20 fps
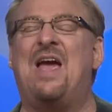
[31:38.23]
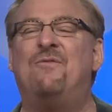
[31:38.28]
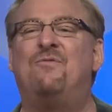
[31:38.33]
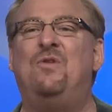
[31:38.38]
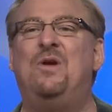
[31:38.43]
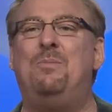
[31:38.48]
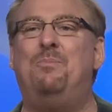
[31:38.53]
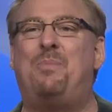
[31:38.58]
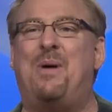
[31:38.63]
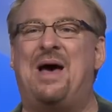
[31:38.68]

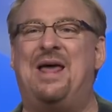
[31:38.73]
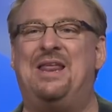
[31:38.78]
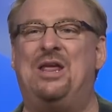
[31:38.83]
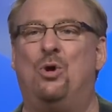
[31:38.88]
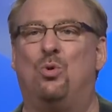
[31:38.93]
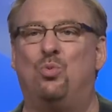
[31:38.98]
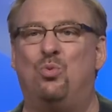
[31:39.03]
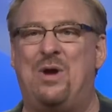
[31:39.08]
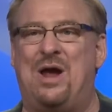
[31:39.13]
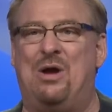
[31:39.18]

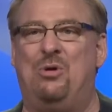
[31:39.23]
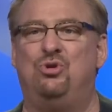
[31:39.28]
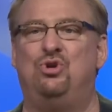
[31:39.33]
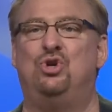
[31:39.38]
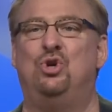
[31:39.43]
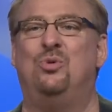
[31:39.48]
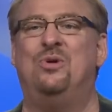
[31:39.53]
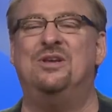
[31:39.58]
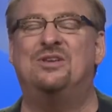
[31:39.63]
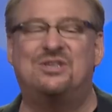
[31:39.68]
everybody
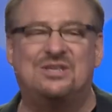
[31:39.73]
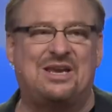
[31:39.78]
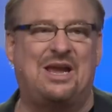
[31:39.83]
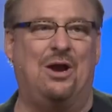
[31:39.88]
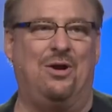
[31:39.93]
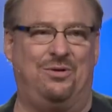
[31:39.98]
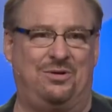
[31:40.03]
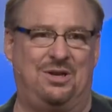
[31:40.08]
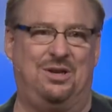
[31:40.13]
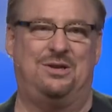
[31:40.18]
around you is
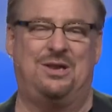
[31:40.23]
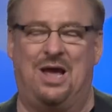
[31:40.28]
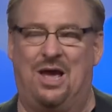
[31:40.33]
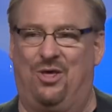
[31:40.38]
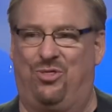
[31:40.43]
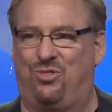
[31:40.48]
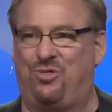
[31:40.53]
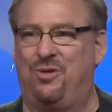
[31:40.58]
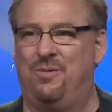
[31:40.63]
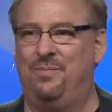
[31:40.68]
scared to
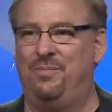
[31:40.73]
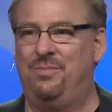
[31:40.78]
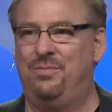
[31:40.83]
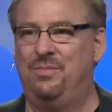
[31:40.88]
death.